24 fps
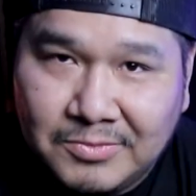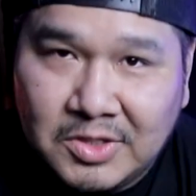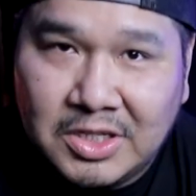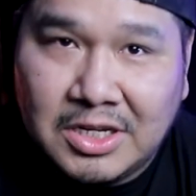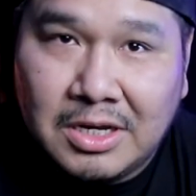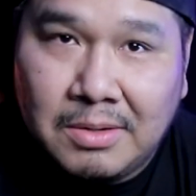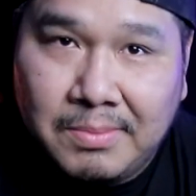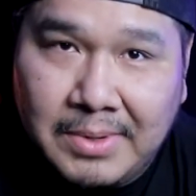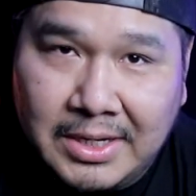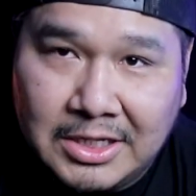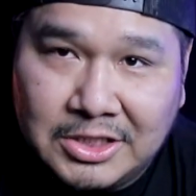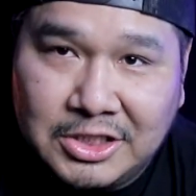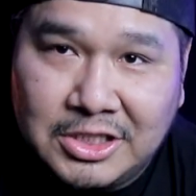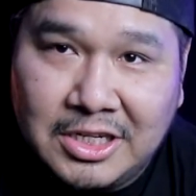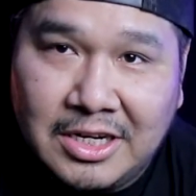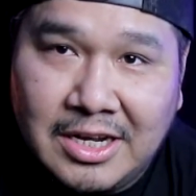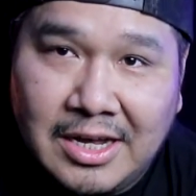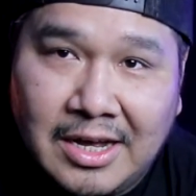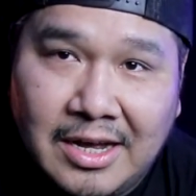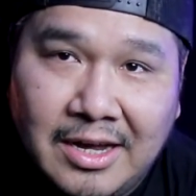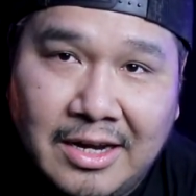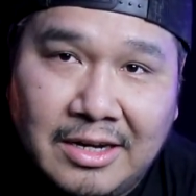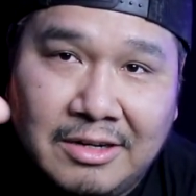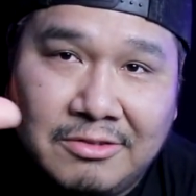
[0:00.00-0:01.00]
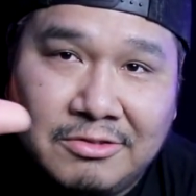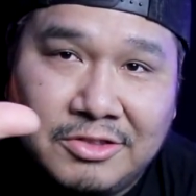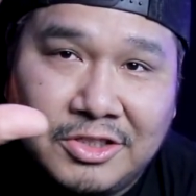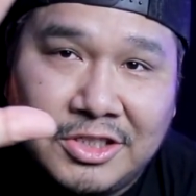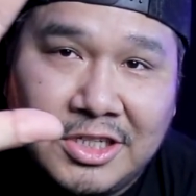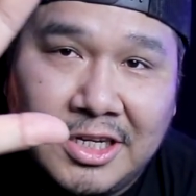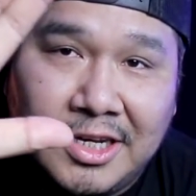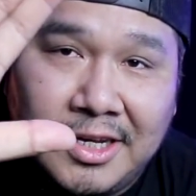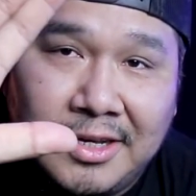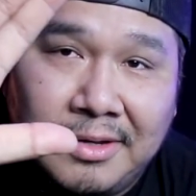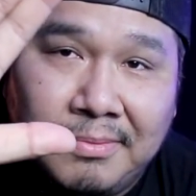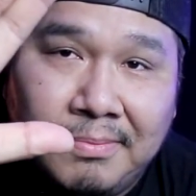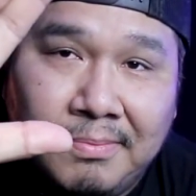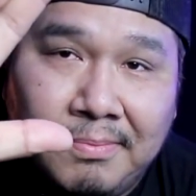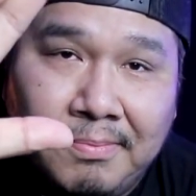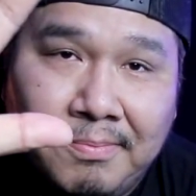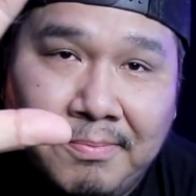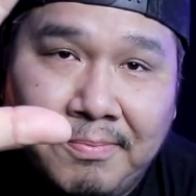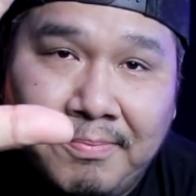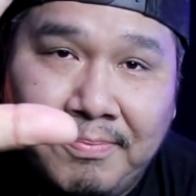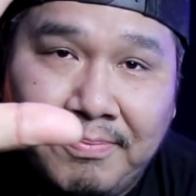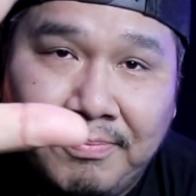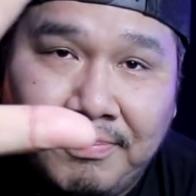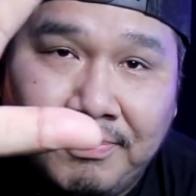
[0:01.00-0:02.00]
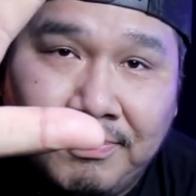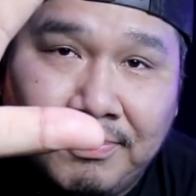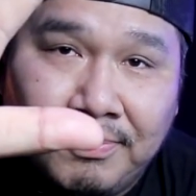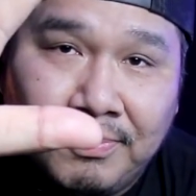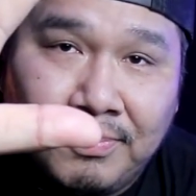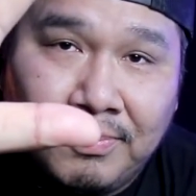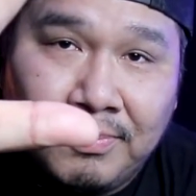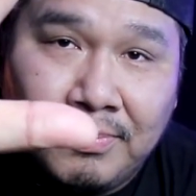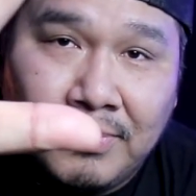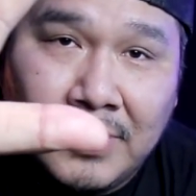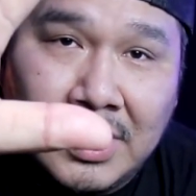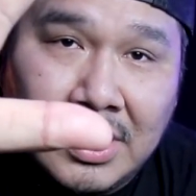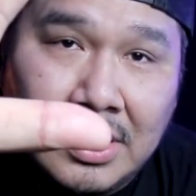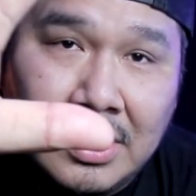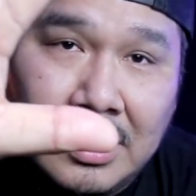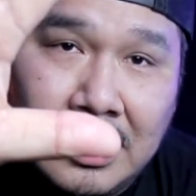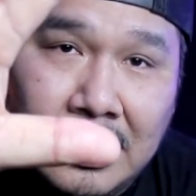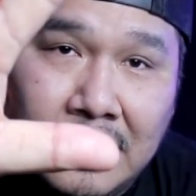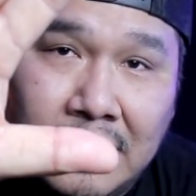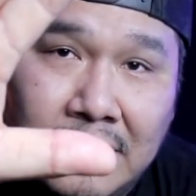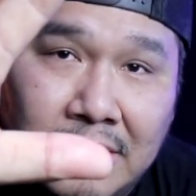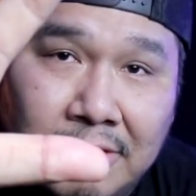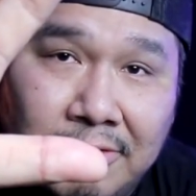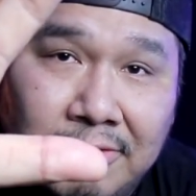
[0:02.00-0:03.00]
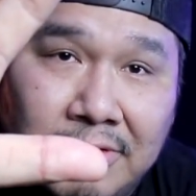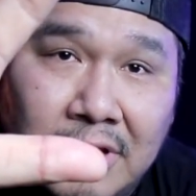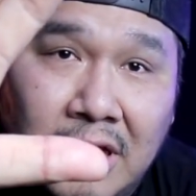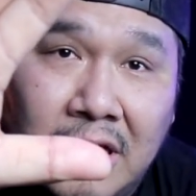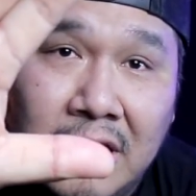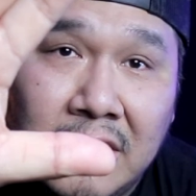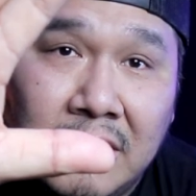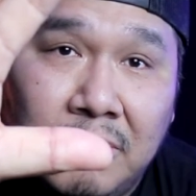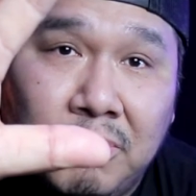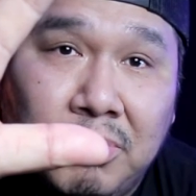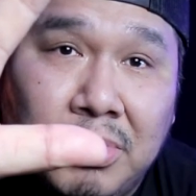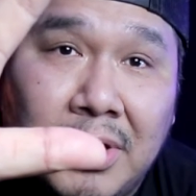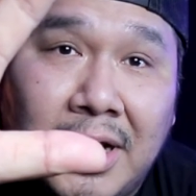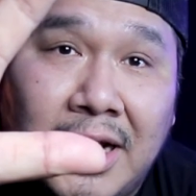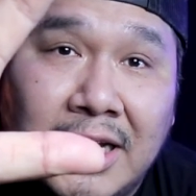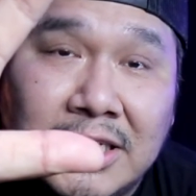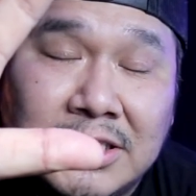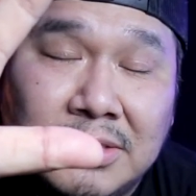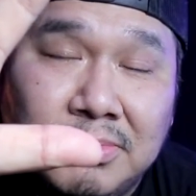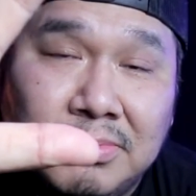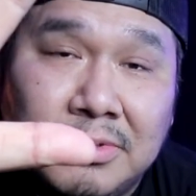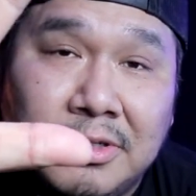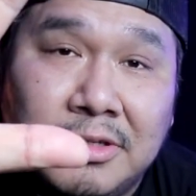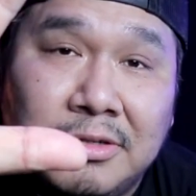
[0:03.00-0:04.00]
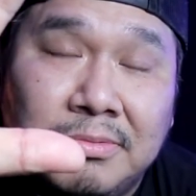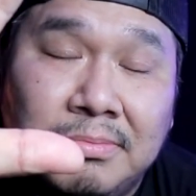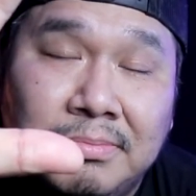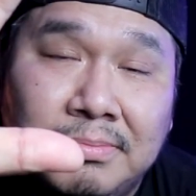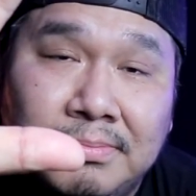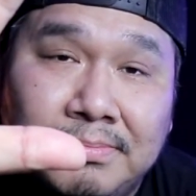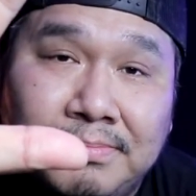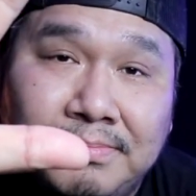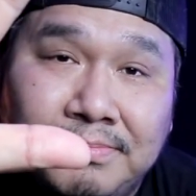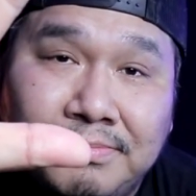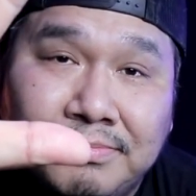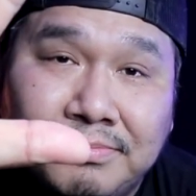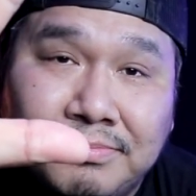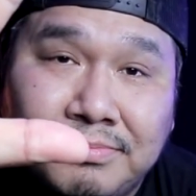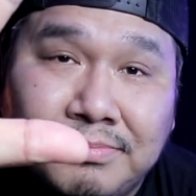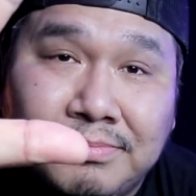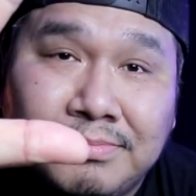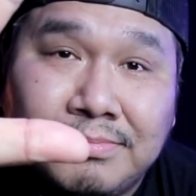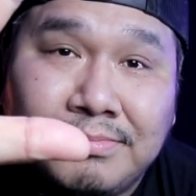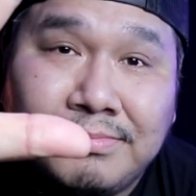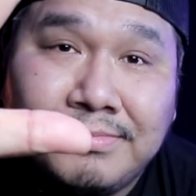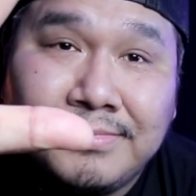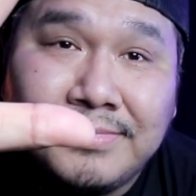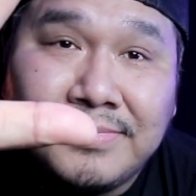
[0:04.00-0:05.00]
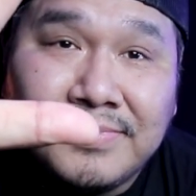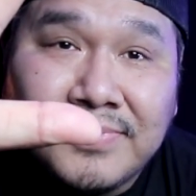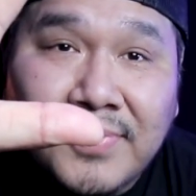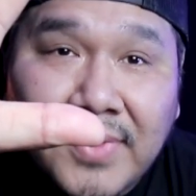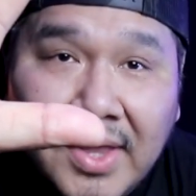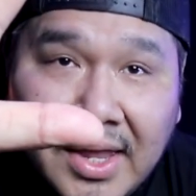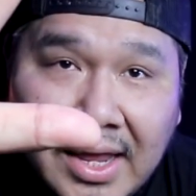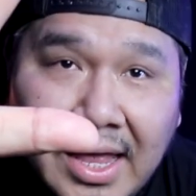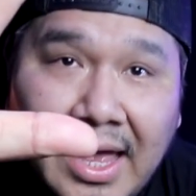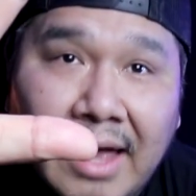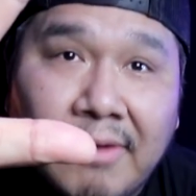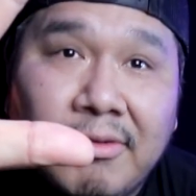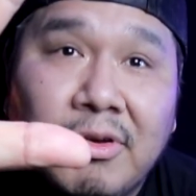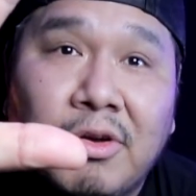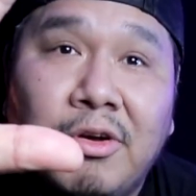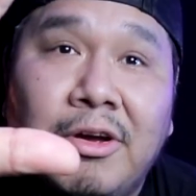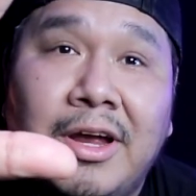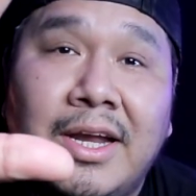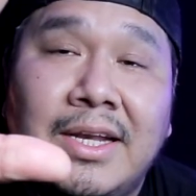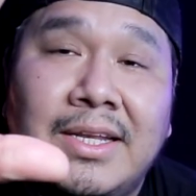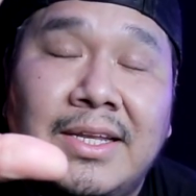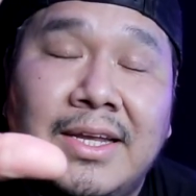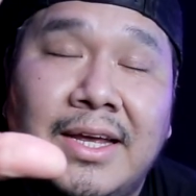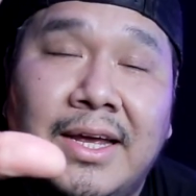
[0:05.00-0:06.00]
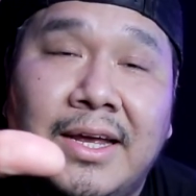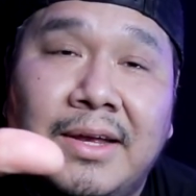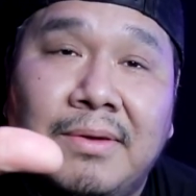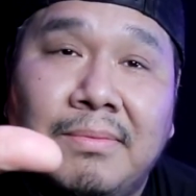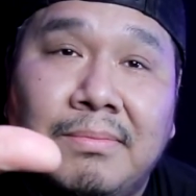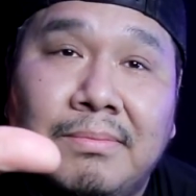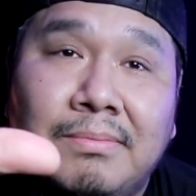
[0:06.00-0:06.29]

Comanche the INFJ. Live long and prosper. Have a great day.